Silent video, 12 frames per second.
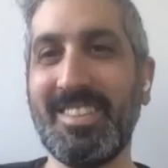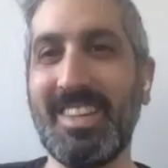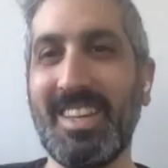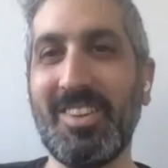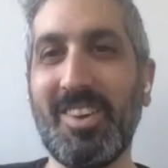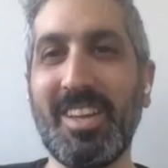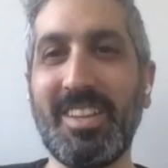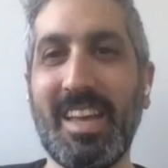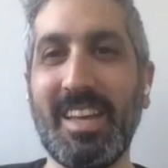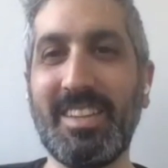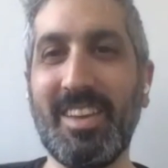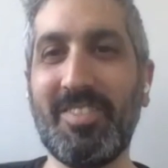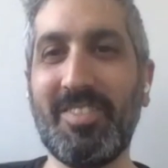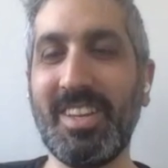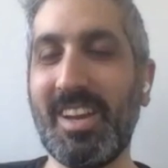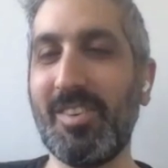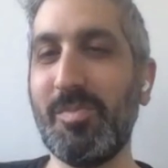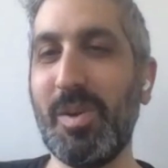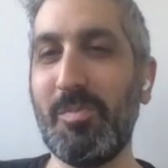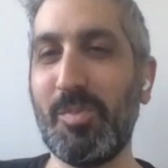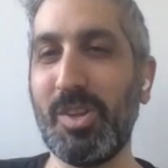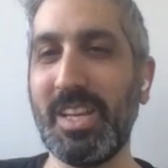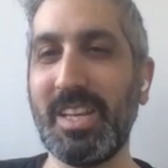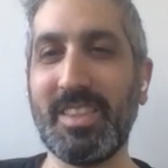Yeah, no, I definitely, I
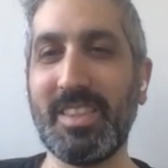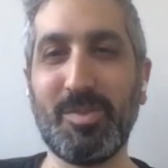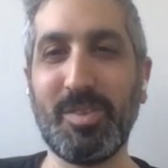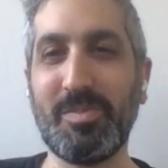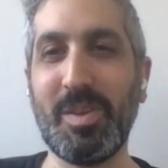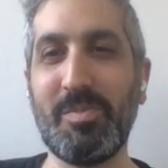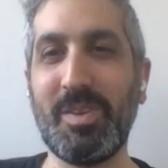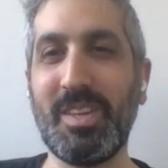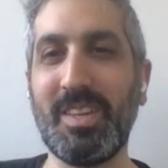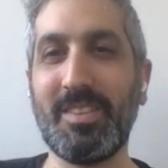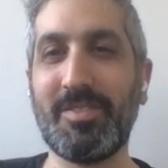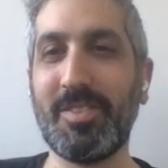remember like this was maybe